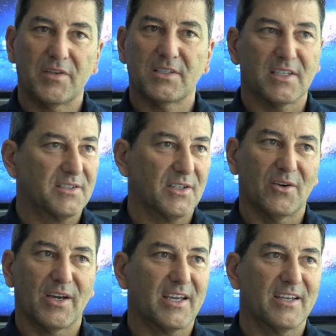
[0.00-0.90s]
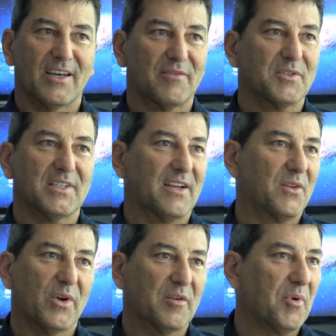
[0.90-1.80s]
He says, you know, I can never stand in
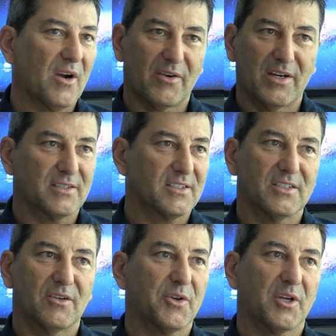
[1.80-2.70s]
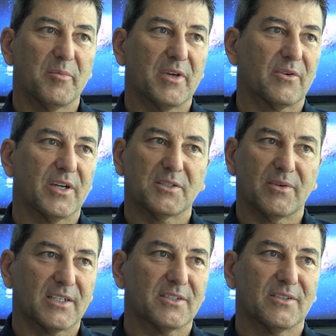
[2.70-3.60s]
the way of progress, and you know, you're going to be a great
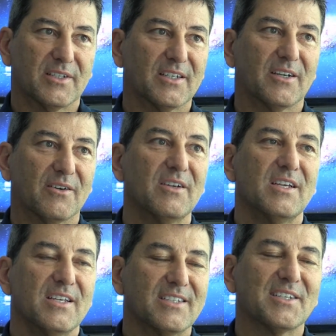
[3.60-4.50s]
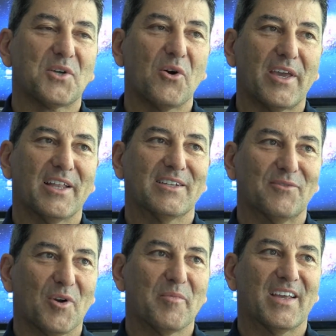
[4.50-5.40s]
director. And you know, he says, go kill it
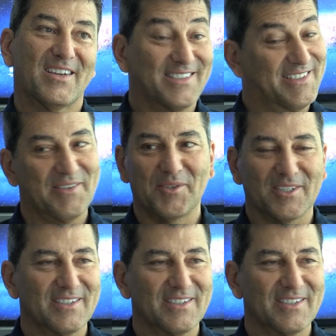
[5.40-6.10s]
for me. And I said, I will.